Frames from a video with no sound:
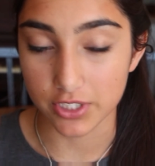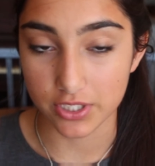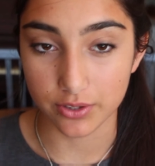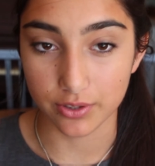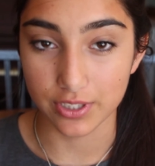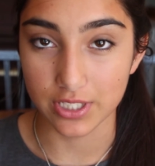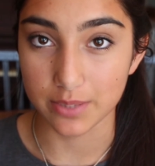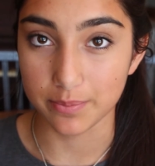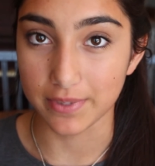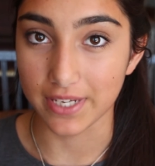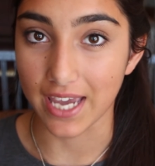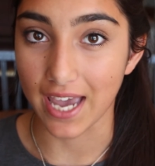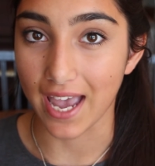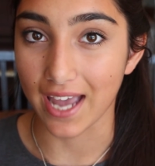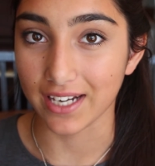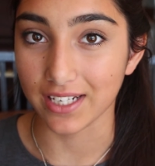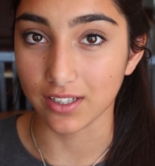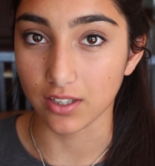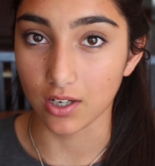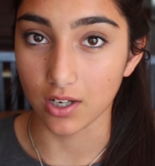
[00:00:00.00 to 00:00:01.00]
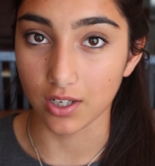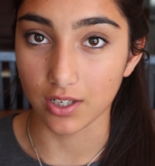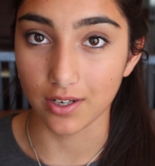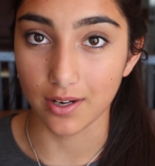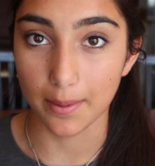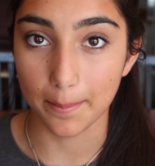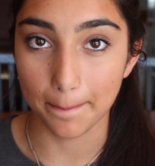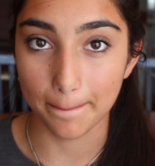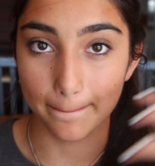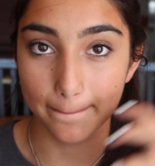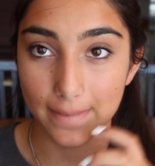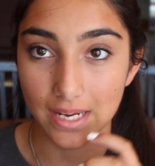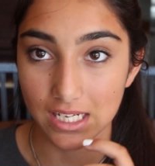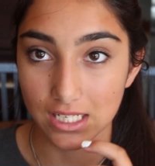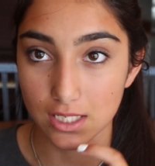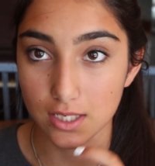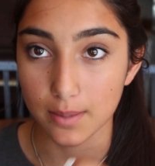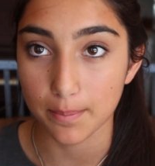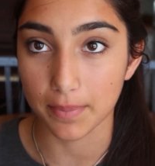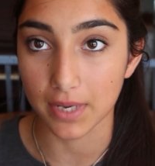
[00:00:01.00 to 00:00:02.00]
just going to be adding on
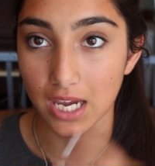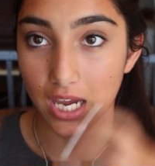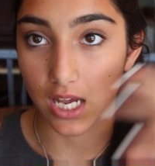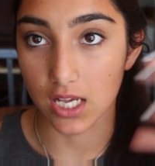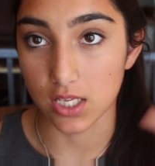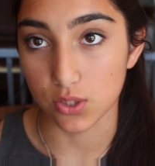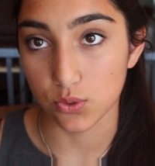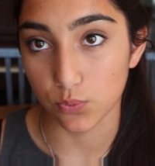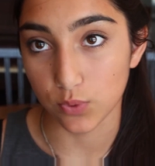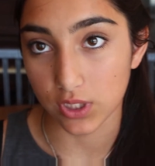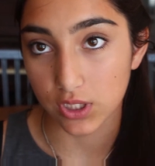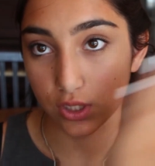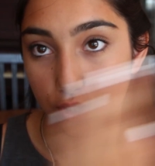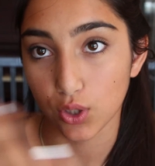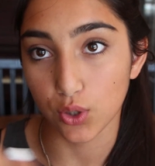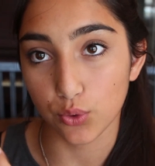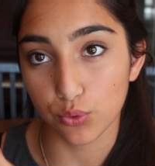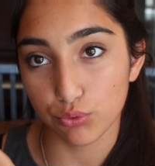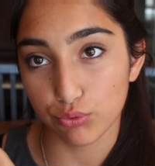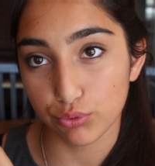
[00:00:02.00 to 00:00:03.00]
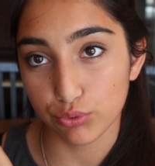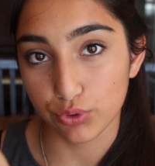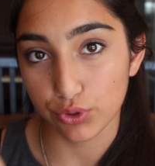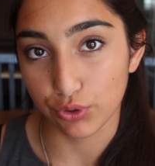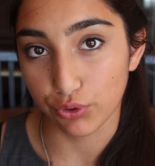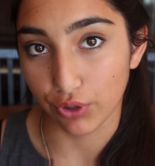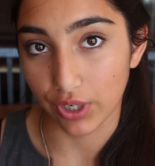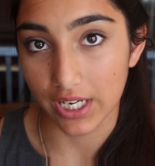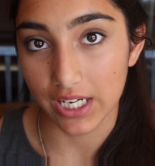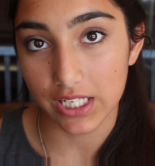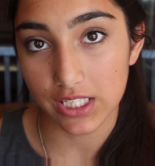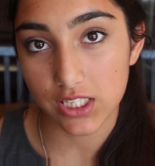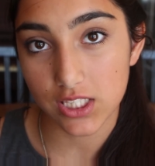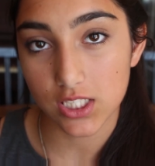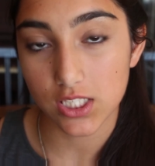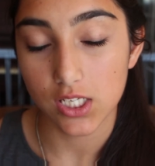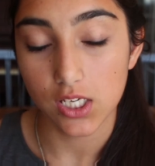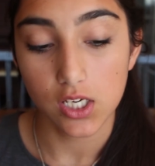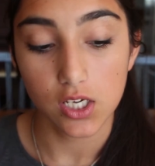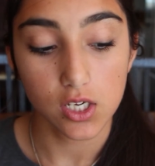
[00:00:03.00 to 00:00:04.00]
makeup as we go through the
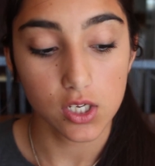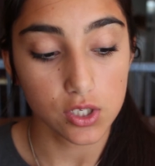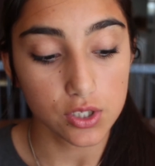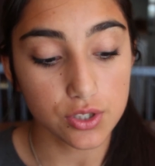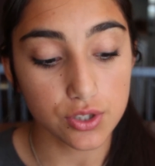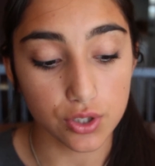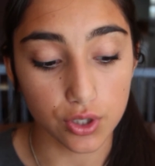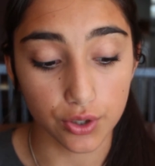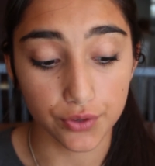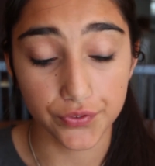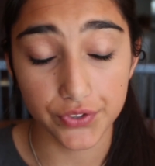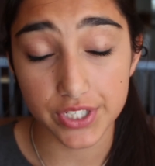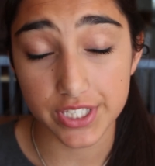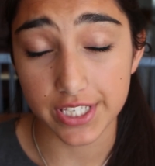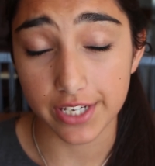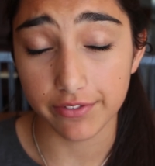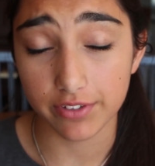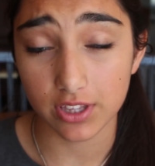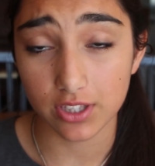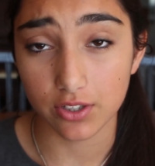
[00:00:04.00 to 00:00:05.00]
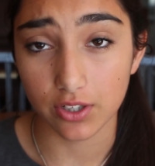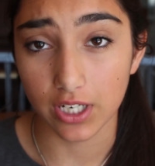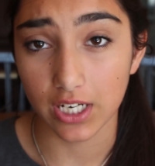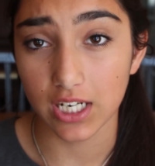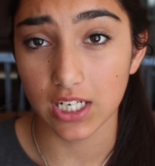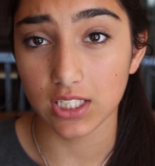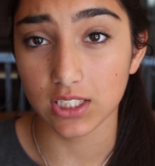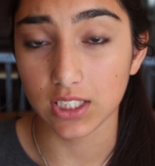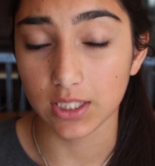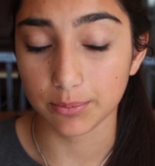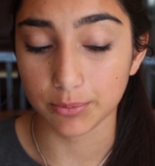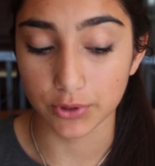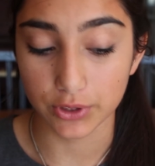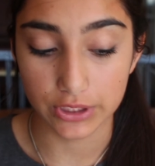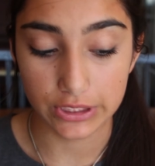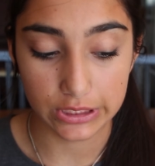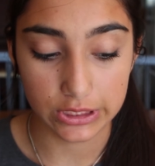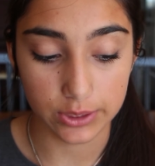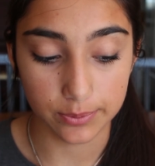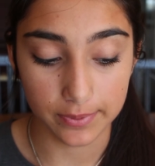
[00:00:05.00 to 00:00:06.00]
grades. So for 7th grade, I'm
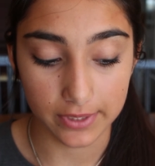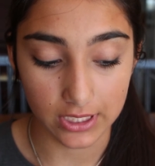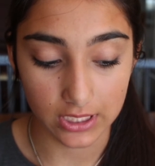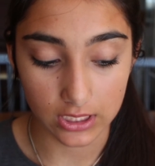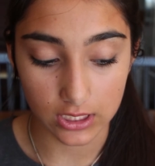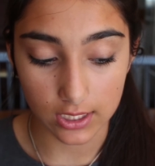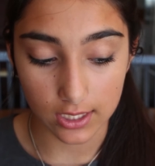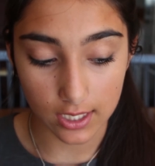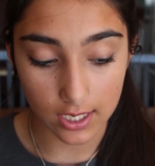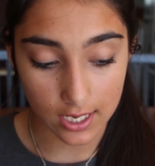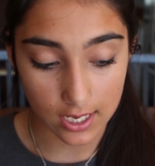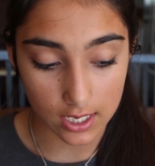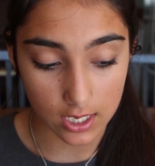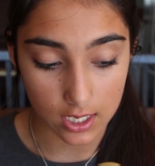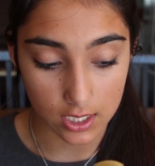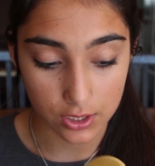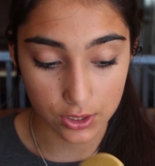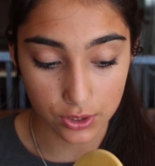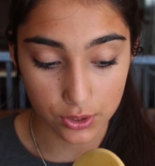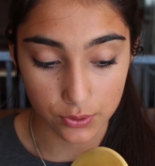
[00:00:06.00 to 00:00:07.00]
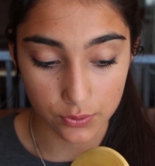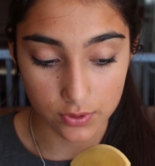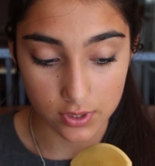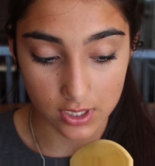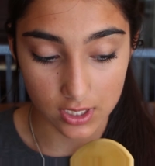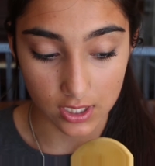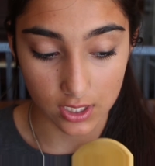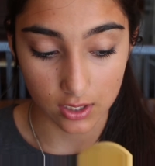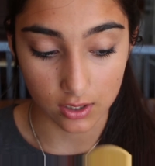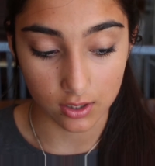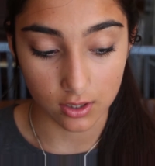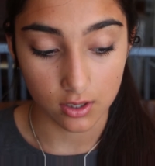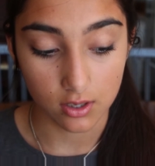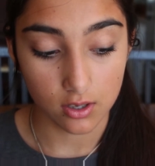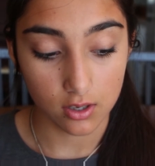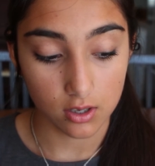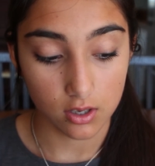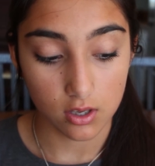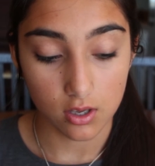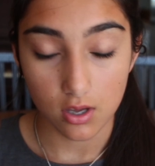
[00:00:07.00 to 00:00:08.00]
going to be using
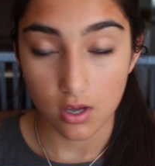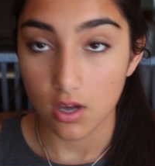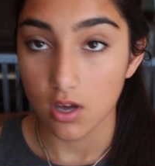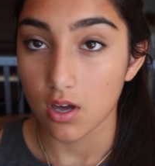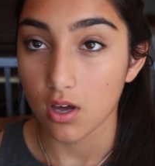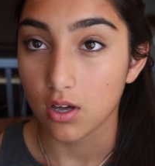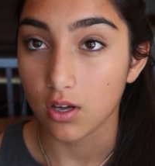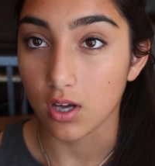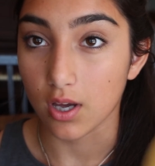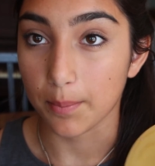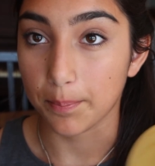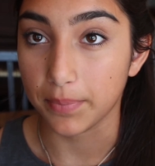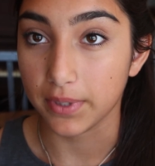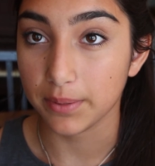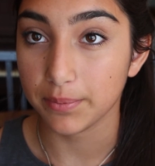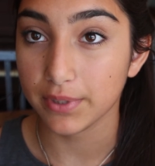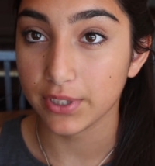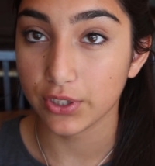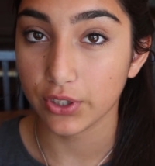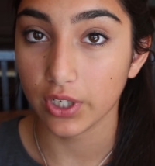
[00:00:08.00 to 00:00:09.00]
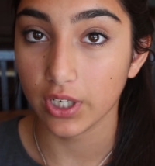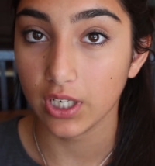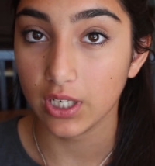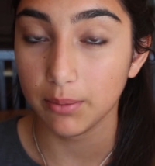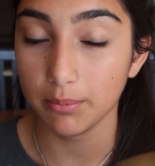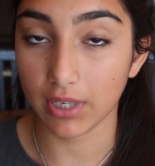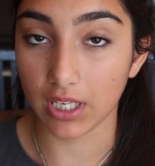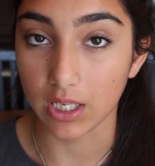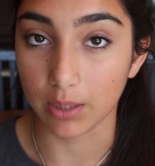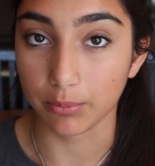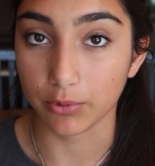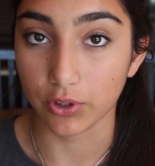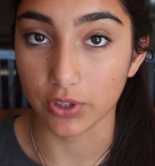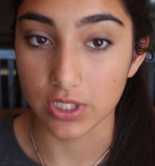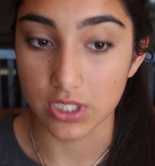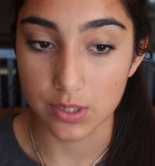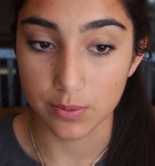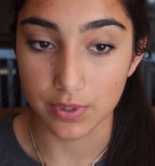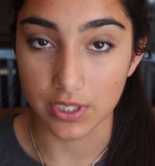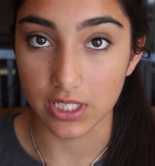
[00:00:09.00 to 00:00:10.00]
a BB cream and I'm
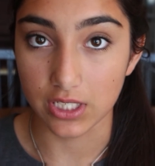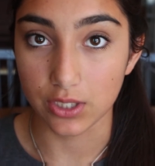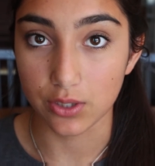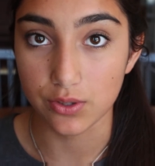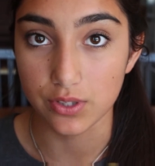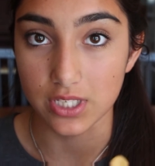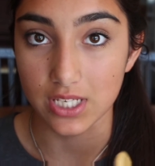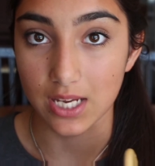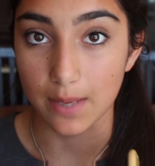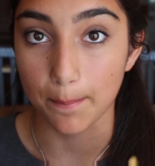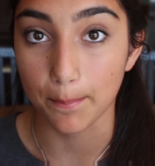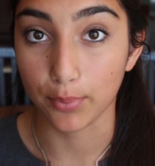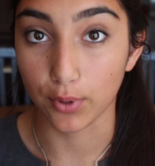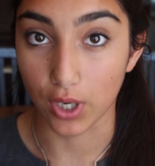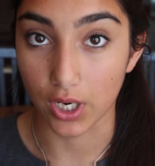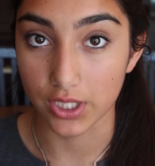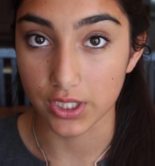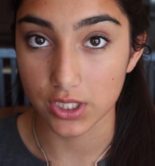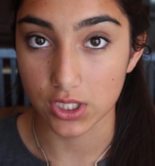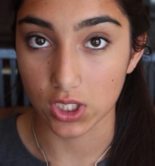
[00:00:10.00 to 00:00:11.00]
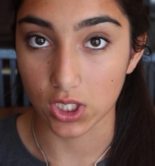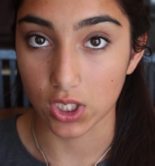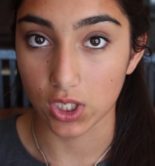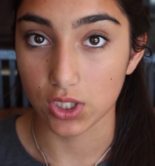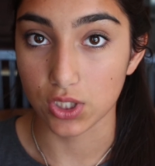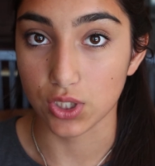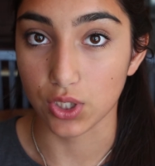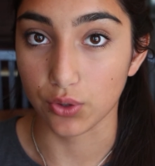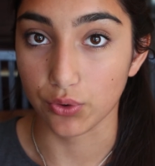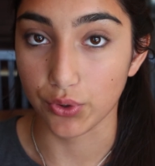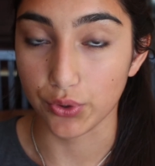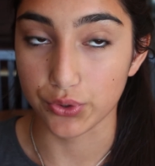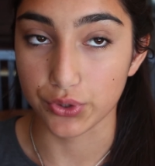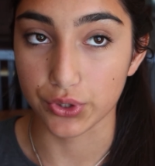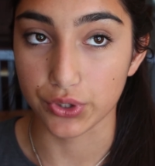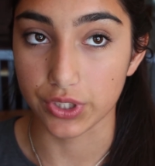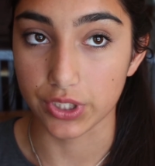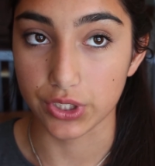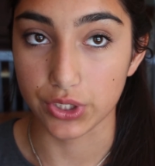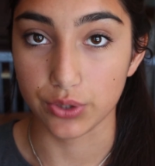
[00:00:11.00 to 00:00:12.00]
going to be using bronzer. So those
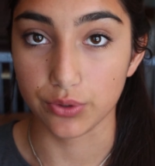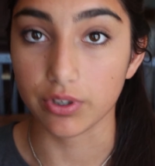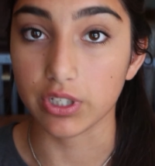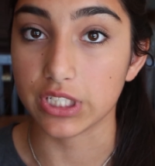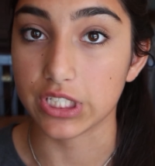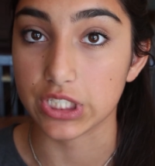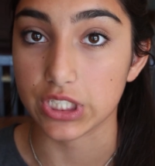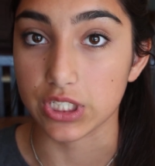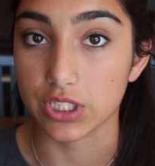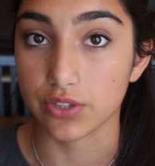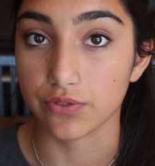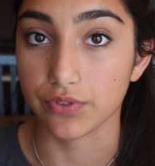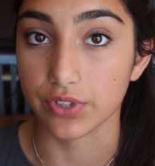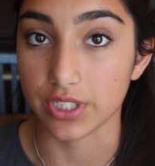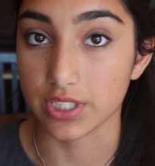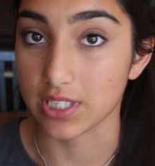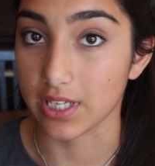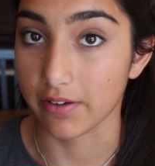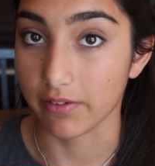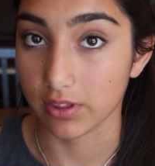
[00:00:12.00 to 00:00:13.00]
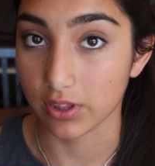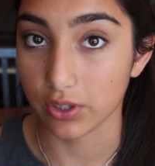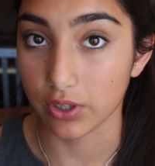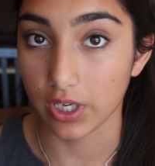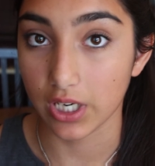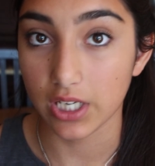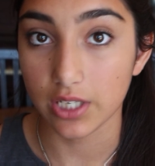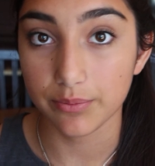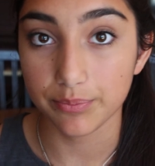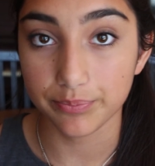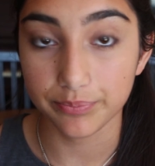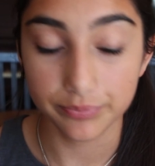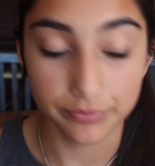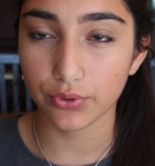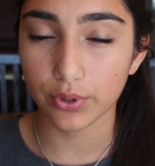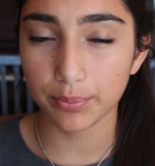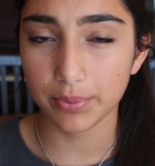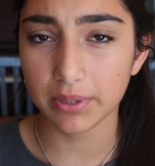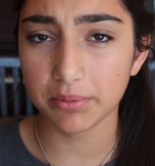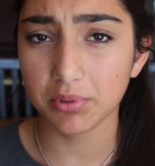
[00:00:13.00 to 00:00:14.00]
are the 2 additions for 7th grade.
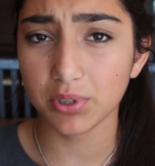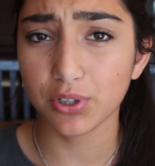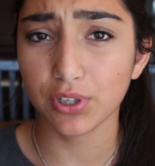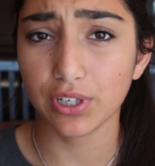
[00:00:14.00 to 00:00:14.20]
For BB